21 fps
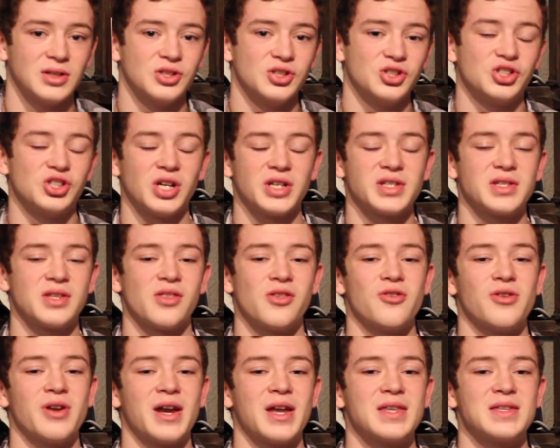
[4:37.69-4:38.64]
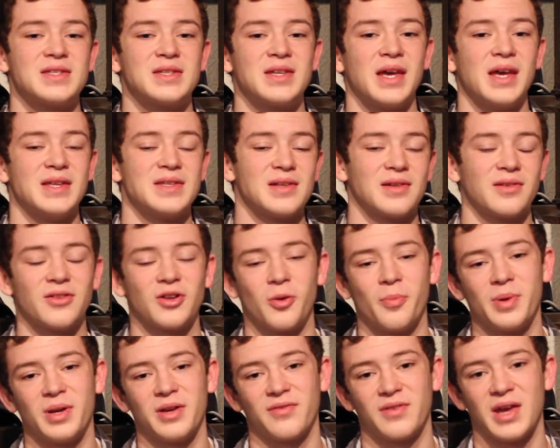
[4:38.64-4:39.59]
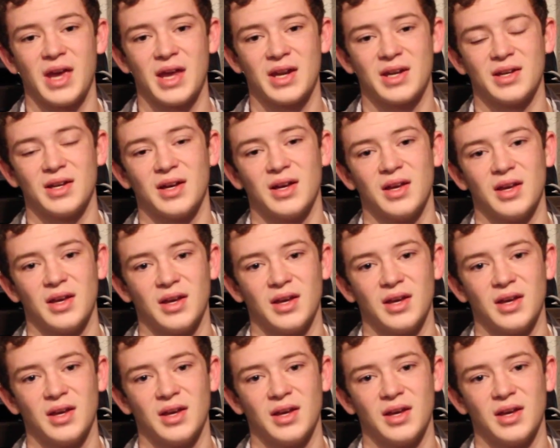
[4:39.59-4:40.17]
just in the United States, a little bit of Canada,